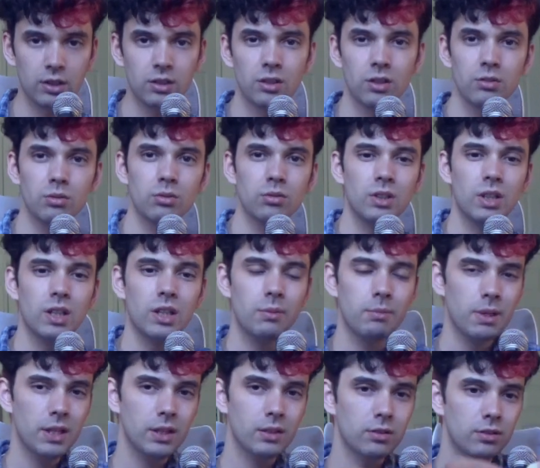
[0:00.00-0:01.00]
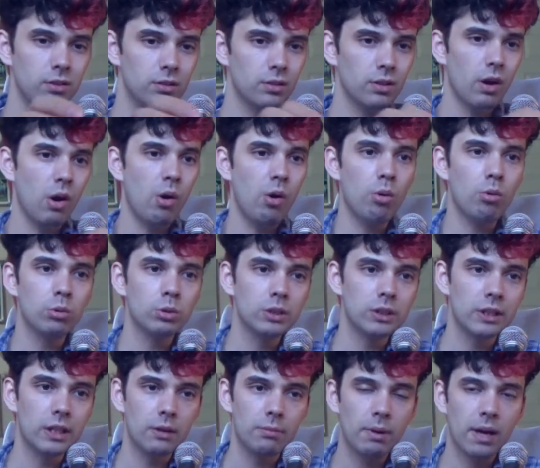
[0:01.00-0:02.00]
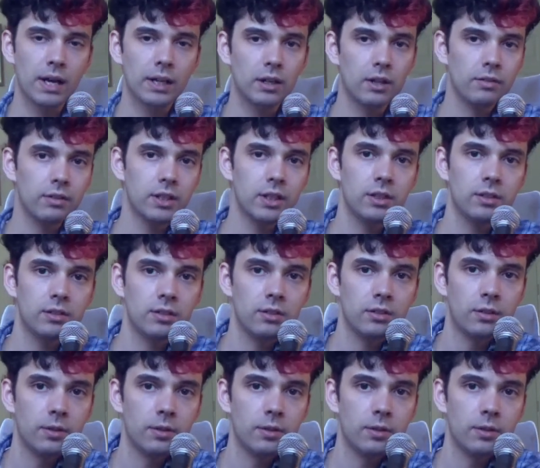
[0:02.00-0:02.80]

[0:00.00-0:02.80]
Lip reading: This one's got a big hole in the back of it.